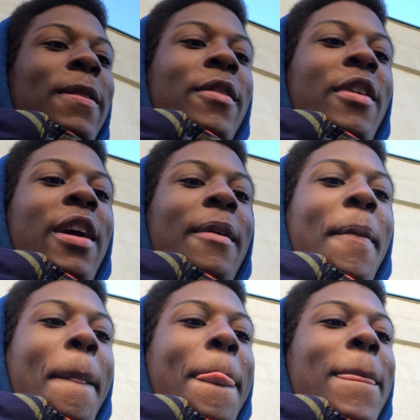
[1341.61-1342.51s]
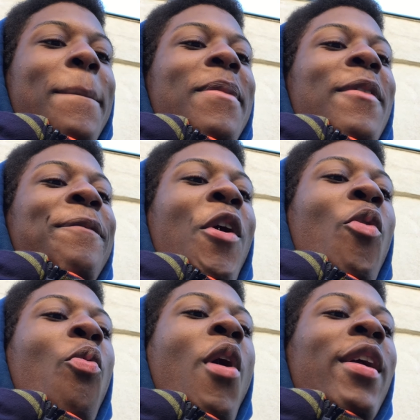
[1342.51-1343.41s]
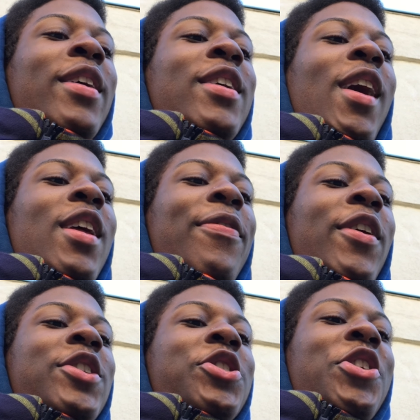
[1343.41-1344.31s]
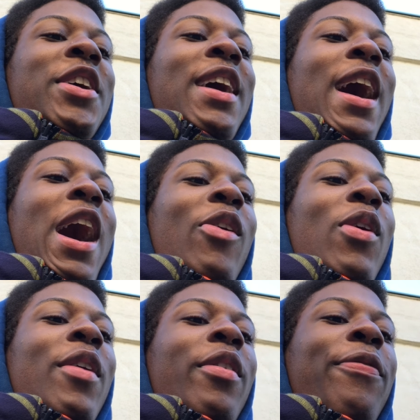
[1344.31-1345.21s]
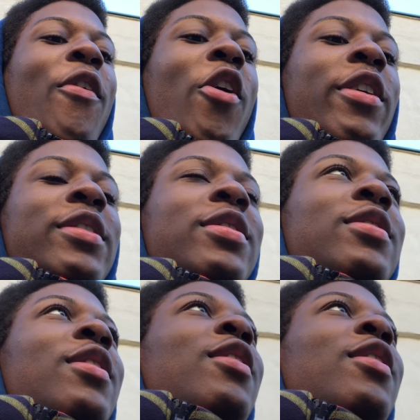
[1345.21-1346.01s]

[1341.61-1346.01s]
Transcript: Right? For one cutteth a tree out of the forest.